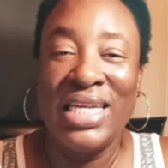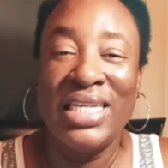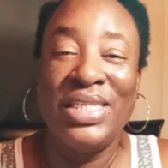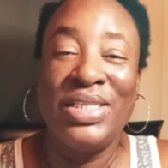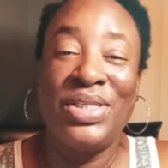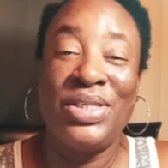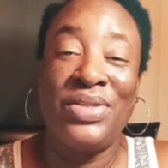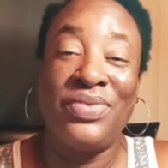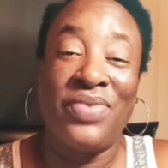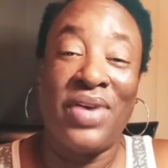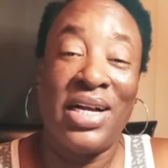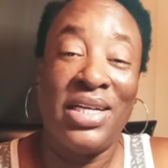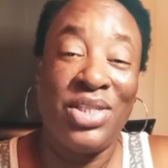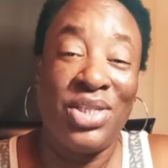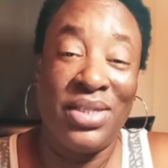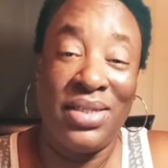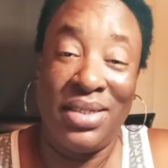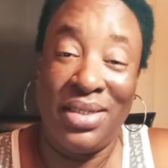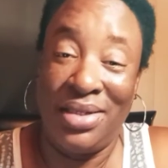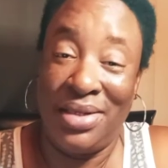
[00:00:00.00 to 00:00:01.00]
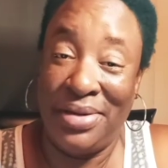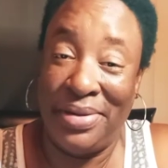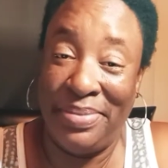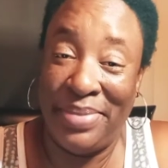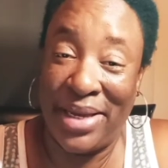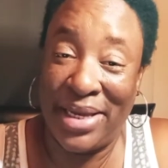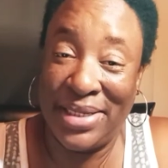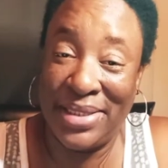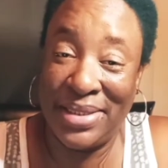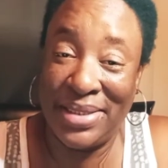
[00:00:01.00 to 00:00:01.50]
Taraji did her
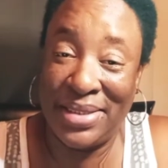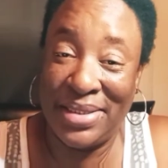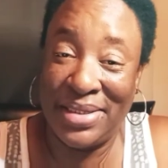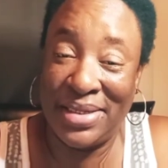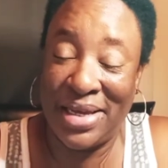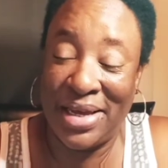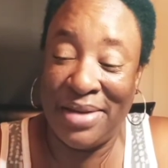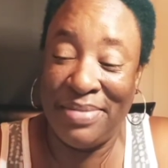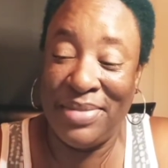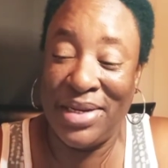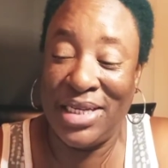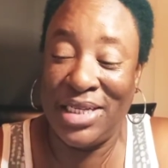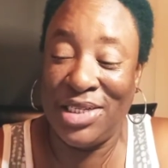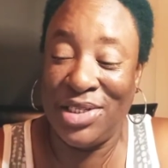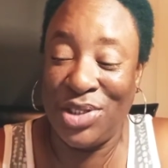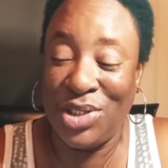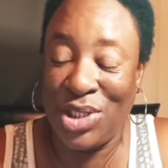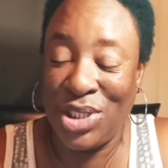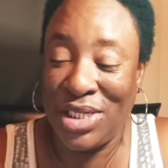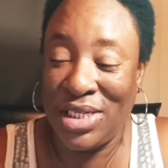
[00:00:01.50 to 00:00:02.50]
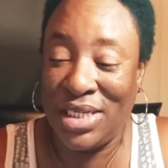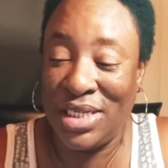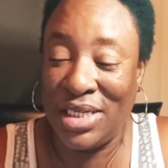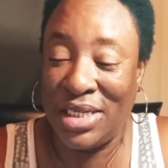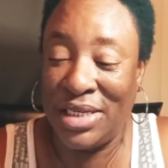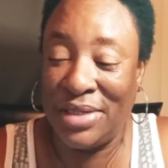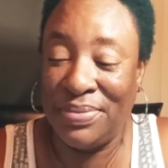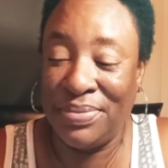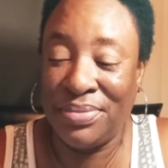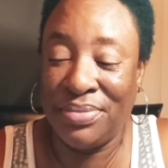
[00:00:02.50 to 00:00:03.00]
best. I mean, she
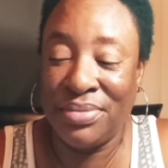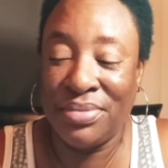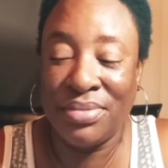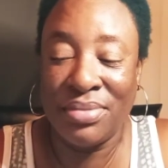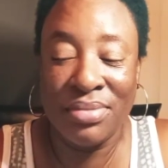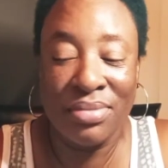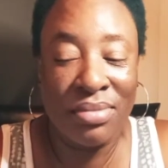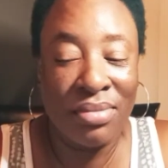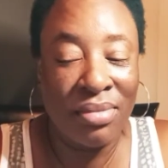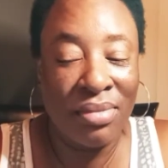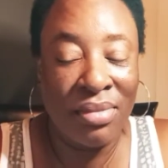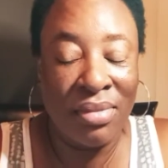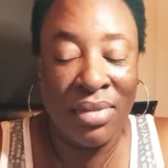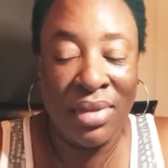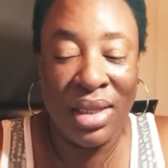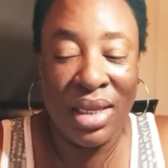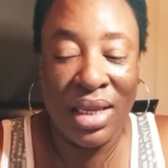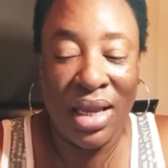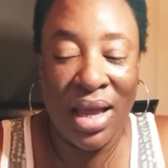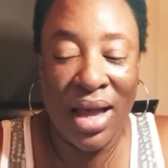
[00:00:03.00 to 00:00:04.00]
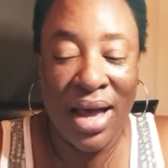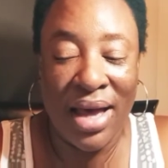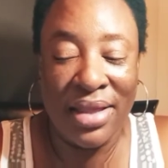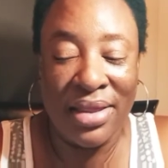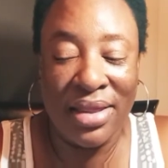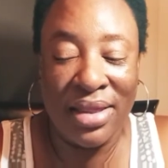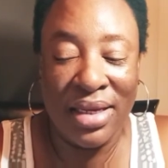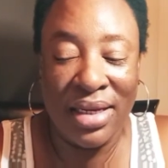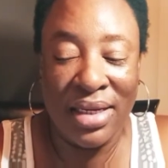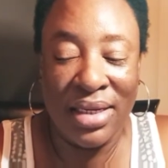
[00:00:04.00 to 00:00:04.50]
did. I
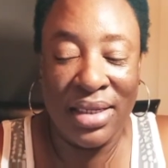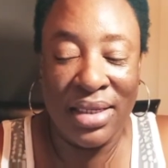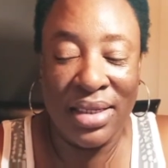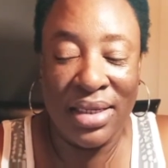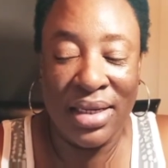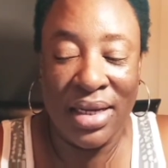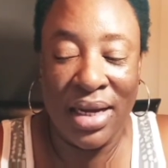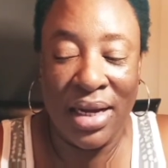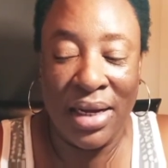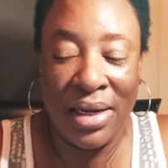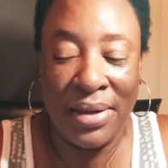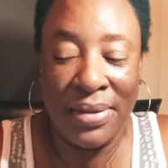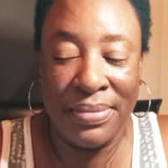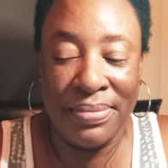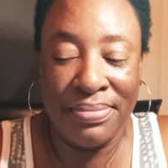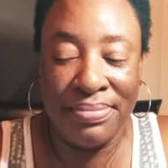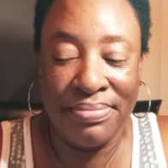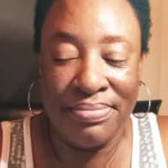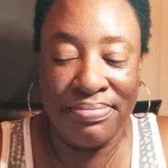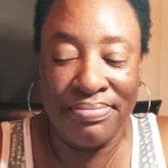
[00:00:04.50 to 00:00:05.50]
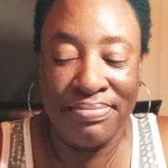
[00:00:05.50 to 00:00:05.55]
think I'm